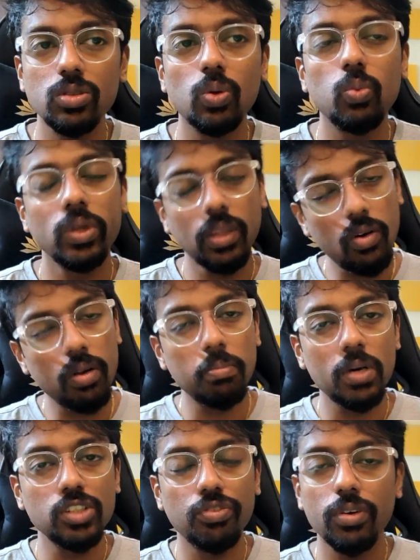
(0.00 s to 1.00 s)
So without a
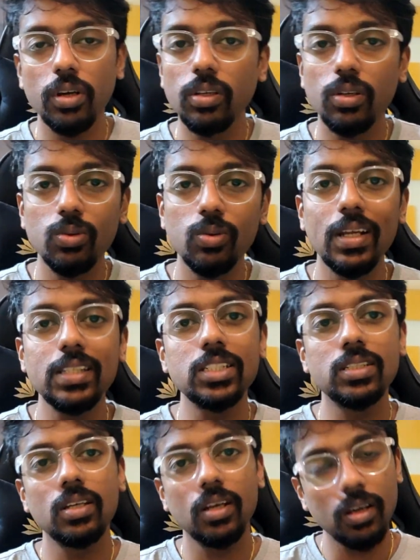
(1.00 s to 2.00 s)
much further ado,
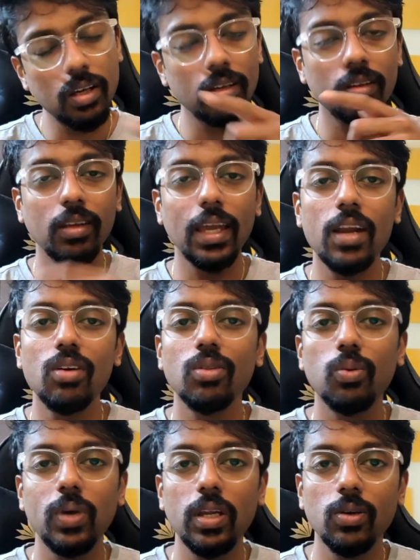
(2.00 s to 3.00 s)
let's get into
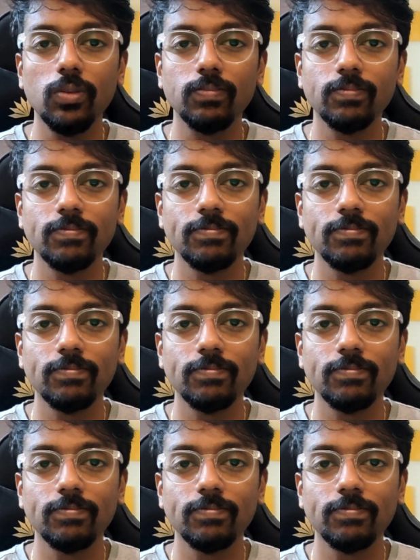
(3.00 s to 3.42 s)
the video.